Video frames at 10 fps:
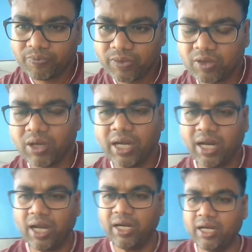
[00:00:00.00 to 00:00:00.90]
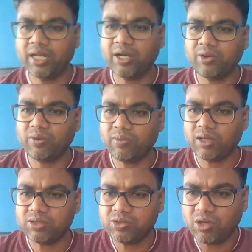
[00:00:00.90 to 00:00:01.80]
No, I didn't get you.
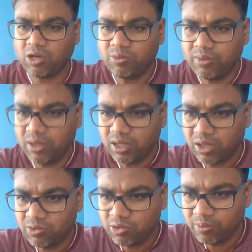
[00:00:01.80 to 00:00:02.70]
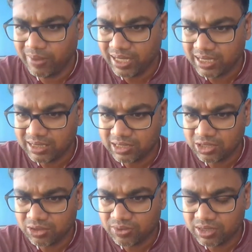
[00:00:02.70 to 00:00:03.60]
So how to manage the
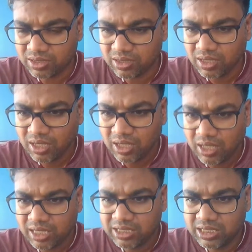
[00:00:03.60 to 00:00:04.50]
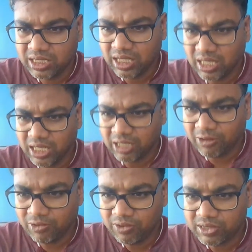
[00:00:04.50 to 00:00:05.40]
situation in Jira, like
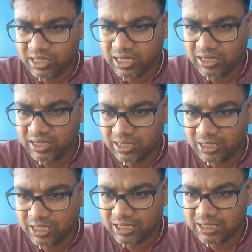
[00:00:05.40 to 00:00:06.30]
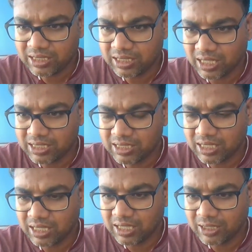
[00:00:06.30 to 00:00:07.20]
how to assign test task
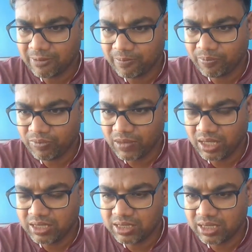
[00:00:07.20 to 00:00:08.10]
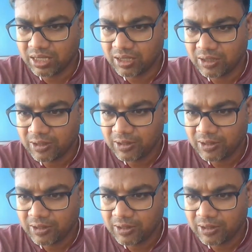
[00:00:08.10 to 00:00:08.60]
in Jira?